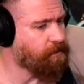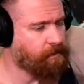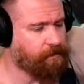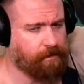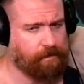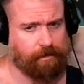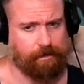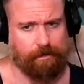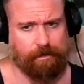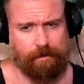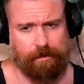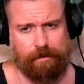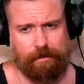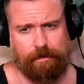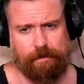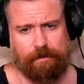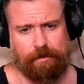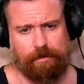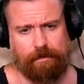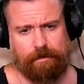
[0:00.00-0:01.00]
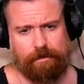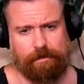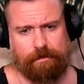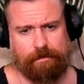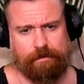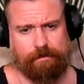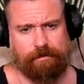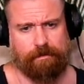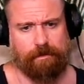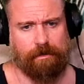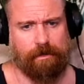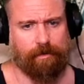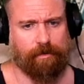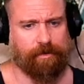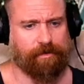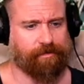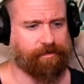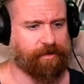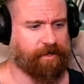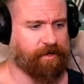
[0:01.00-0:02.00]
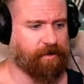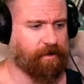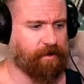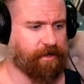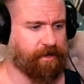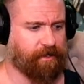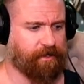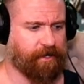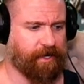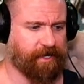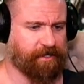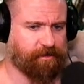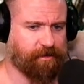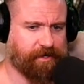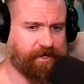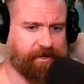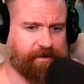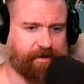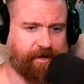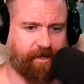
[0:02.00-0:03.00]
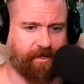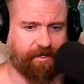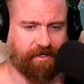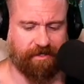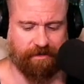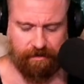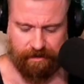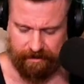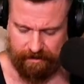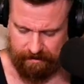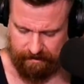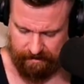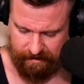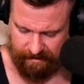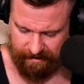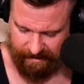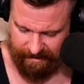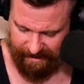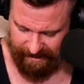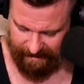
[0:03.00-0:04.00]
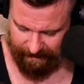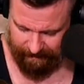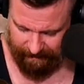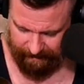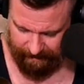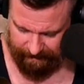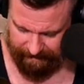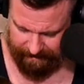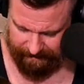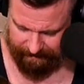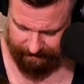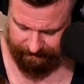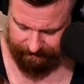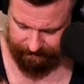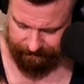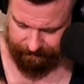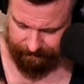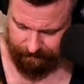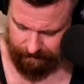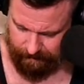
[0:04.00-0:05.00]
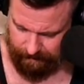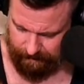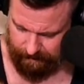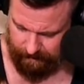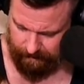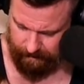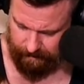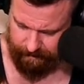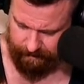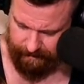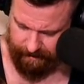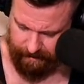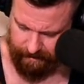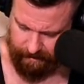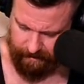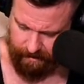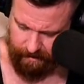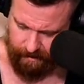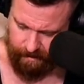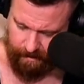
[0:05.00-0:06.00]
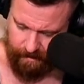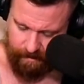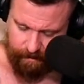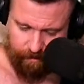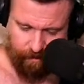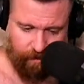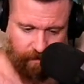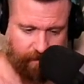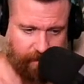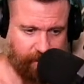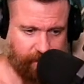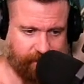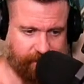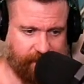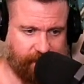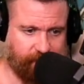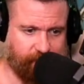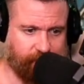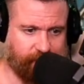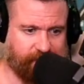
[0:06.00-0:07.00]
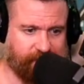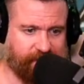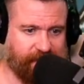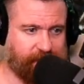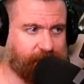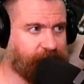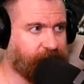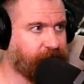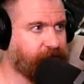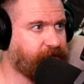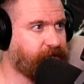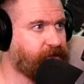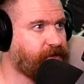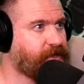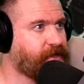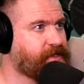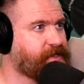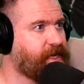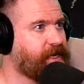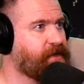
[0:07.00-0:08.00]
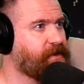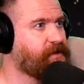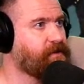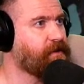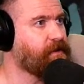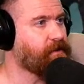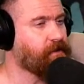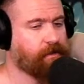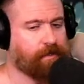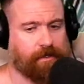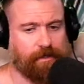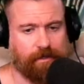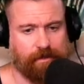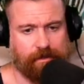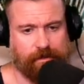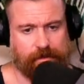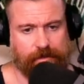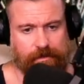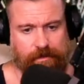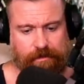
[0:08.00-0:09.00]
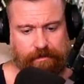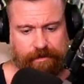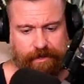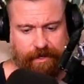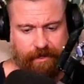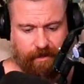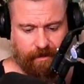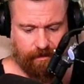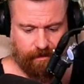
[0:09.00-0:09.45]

are way too overstimulating. No. I want to read it on air. You guys want to hear an Ellie story? Hey, baby. Okay. Poor girl's got to withstand my reading. You going to take her or no? Okay.